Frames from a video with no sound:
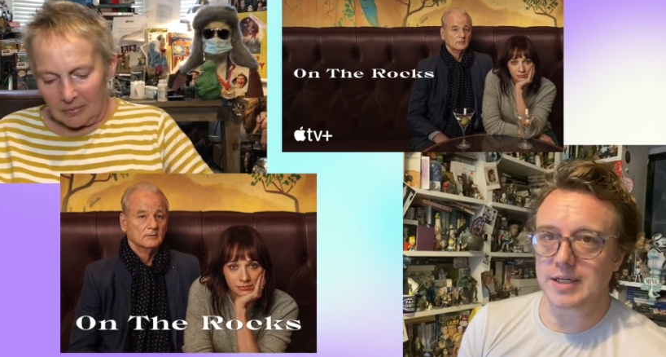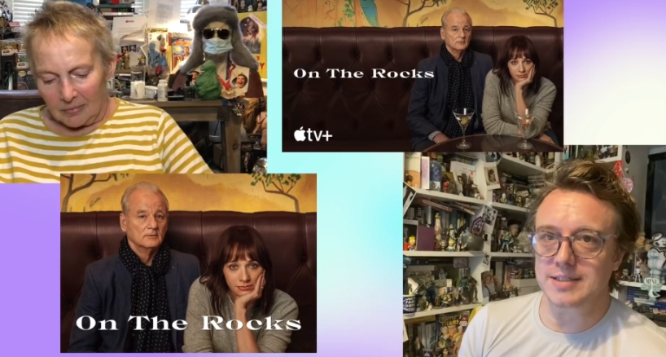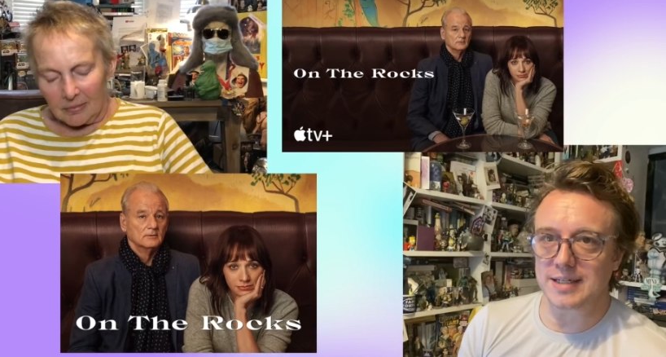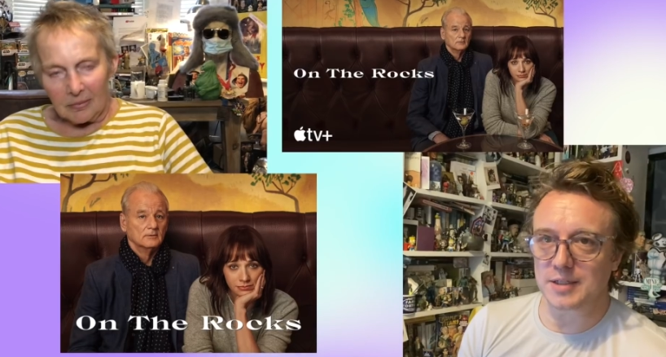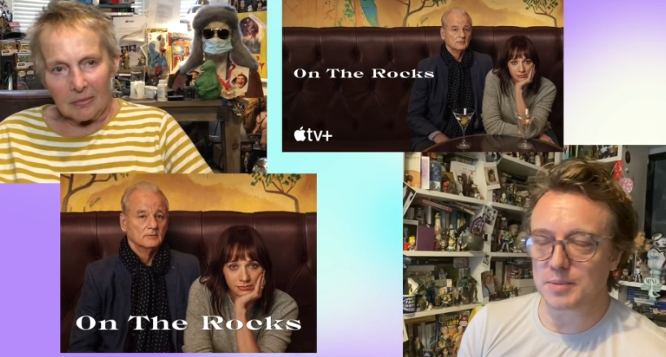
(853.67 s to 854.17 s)
Speaker 1: he said
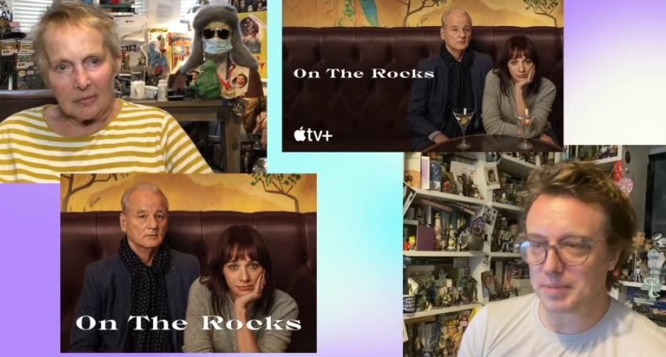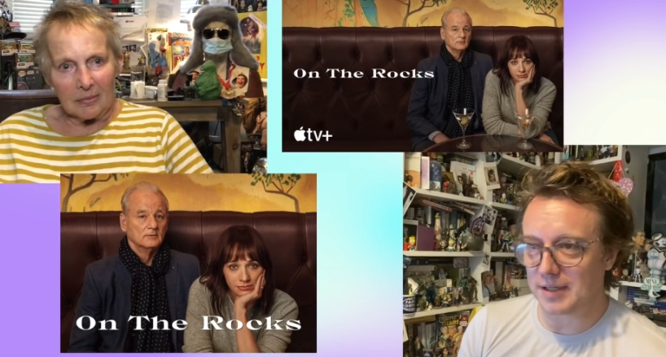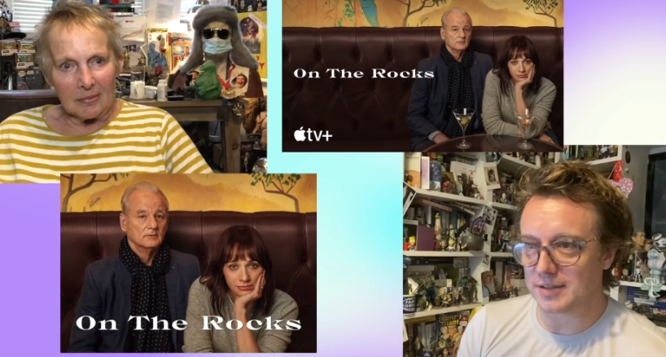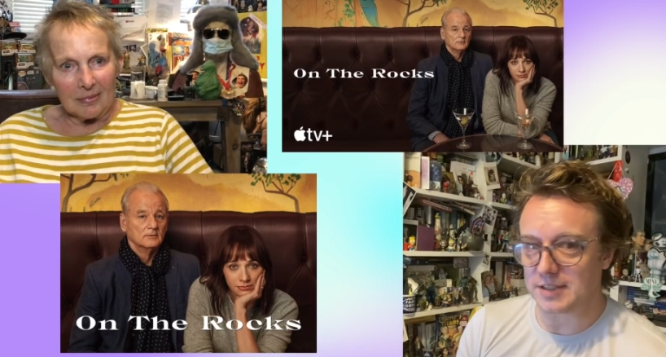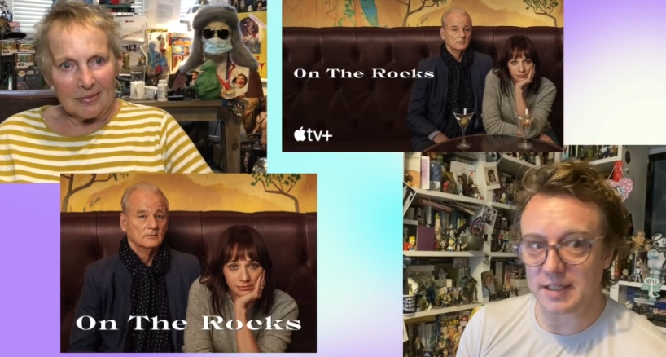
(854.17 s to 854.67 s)
at the
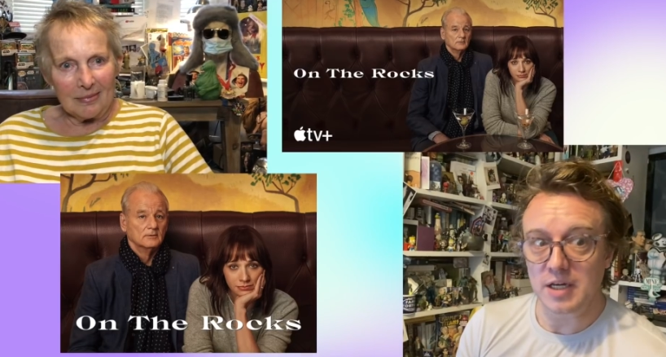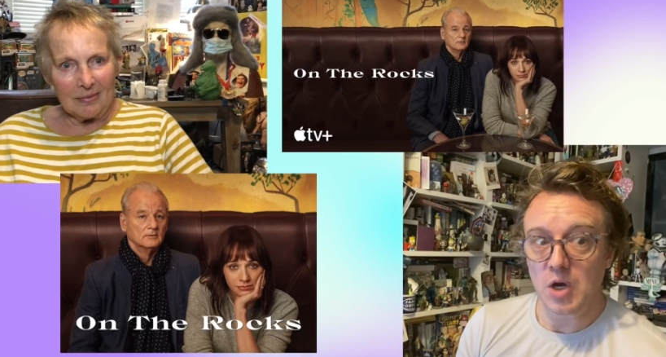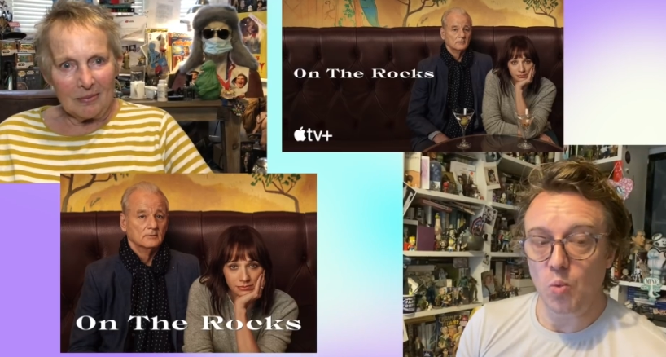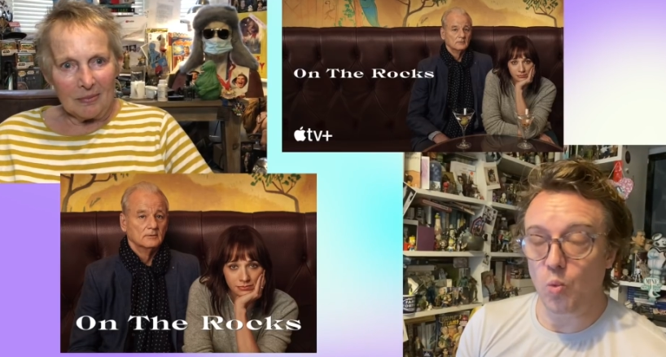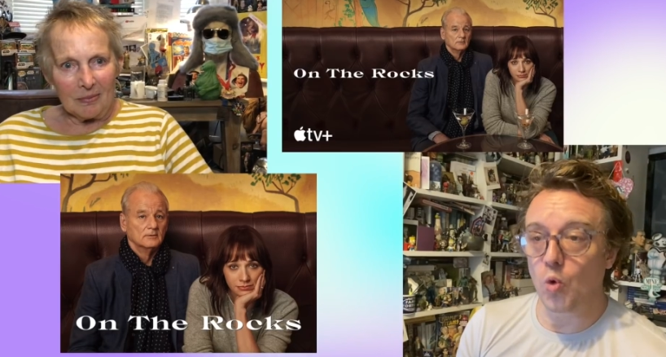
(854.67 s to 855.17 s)
party,
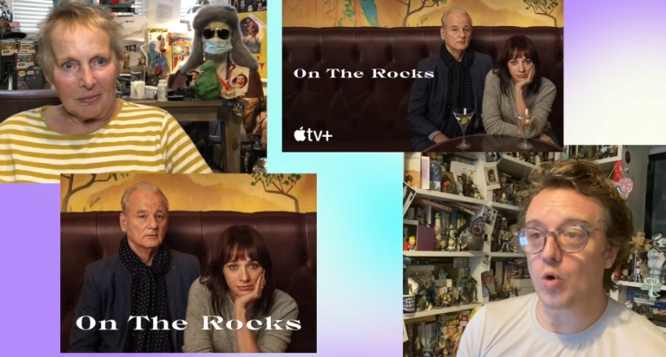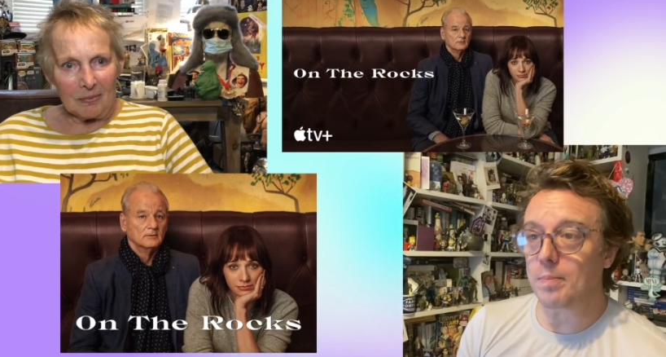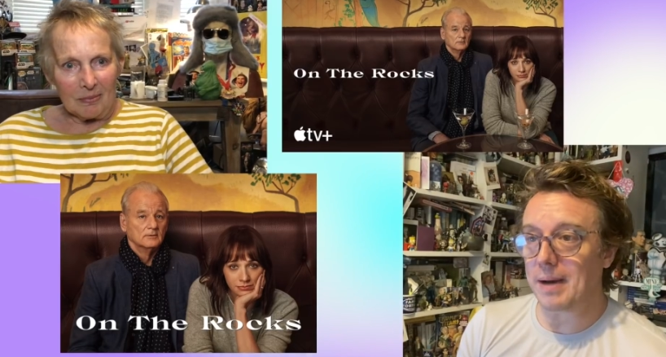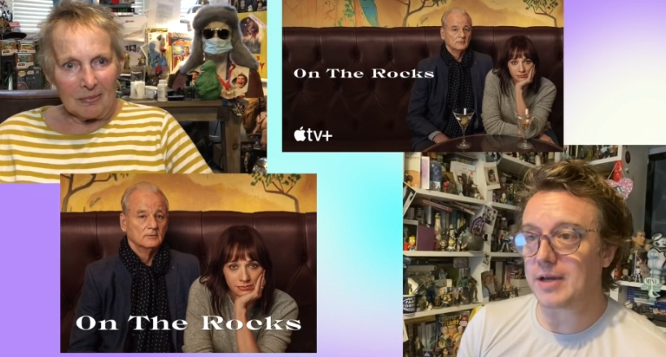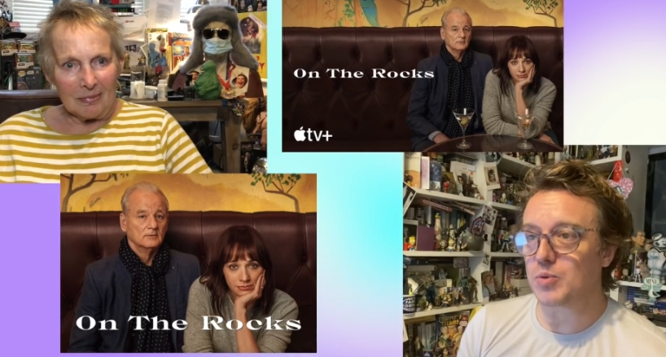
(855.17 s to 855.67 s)
"Walk
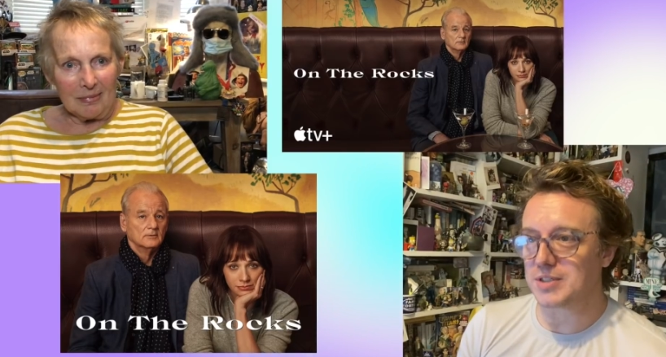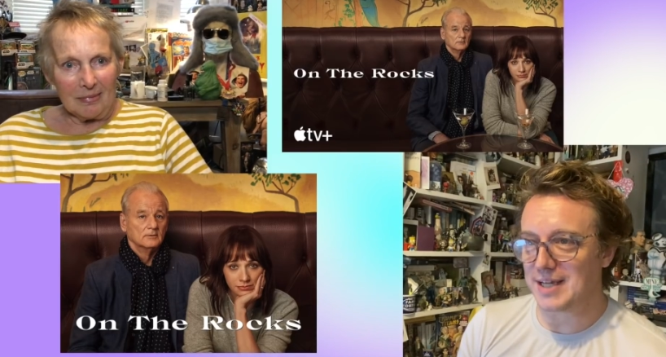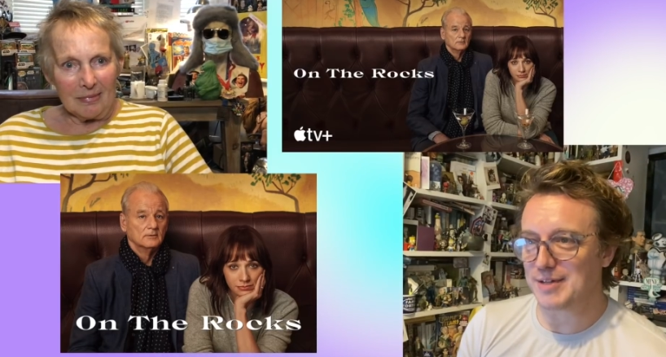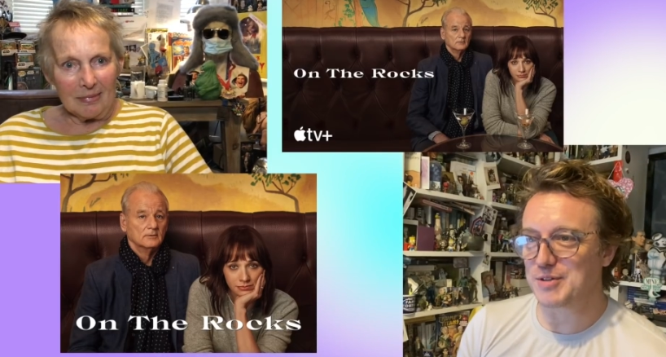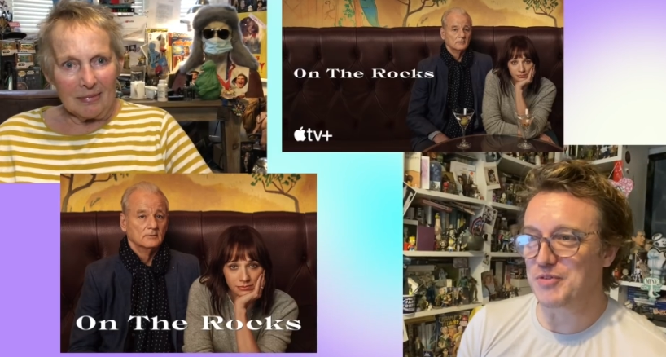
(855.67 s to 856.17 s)
backwards
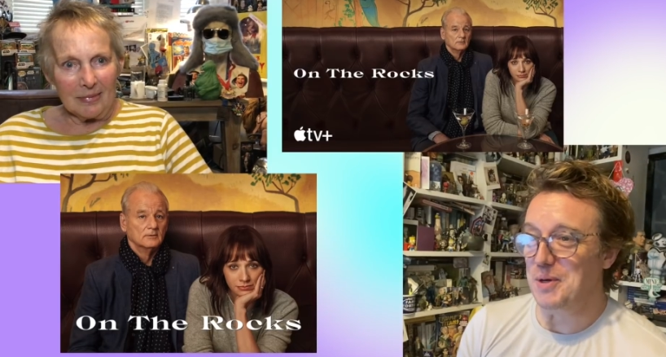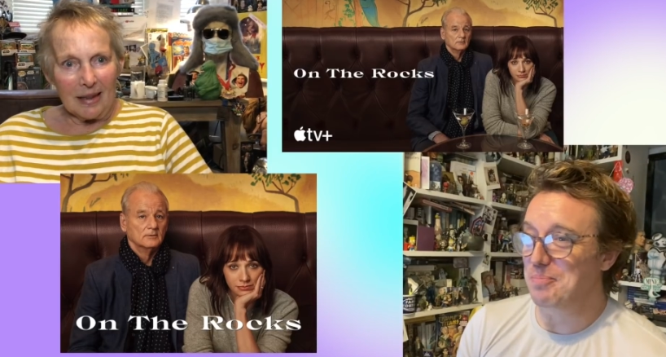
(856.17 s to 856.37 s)
out of here,